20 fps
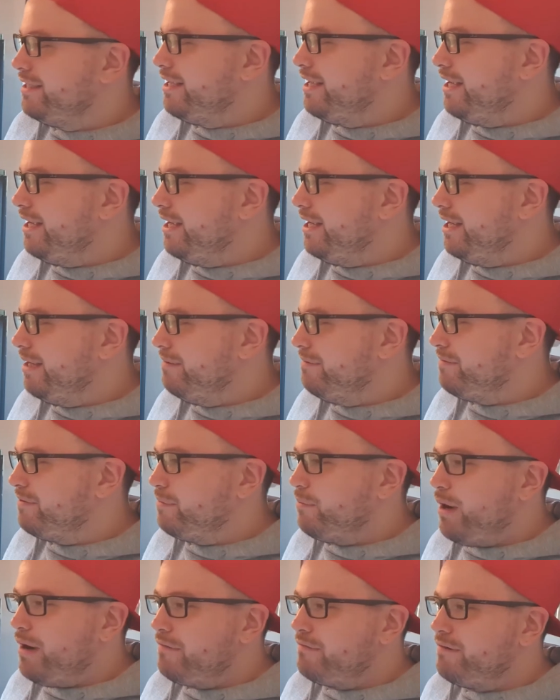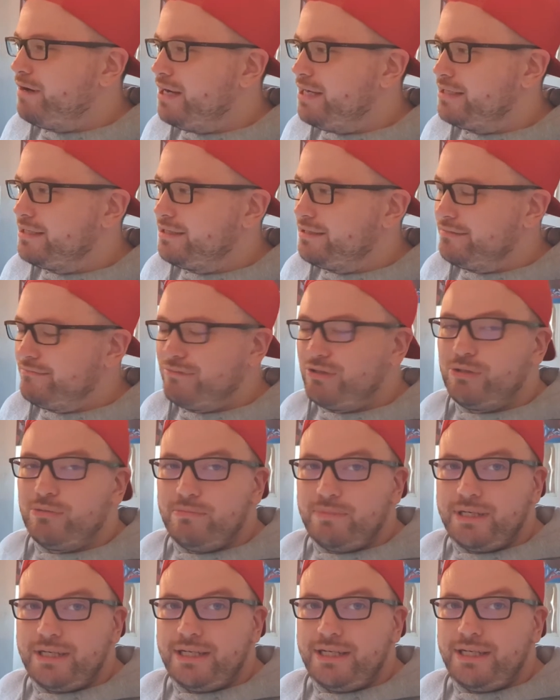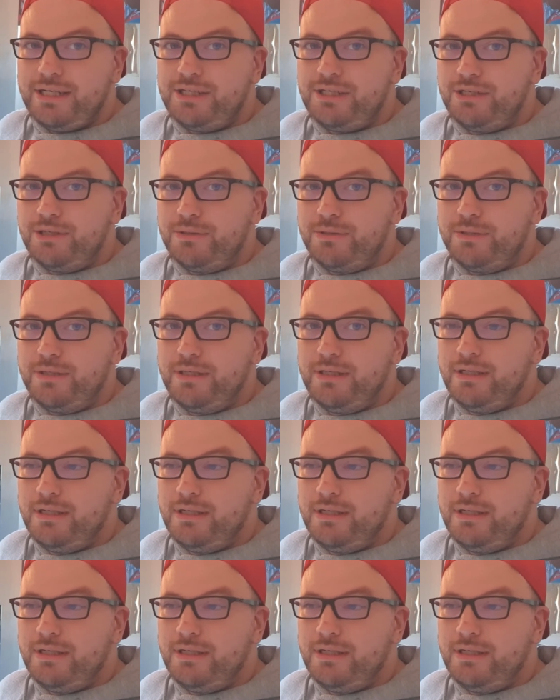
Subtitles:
From what I've read, shouldn't be an issue.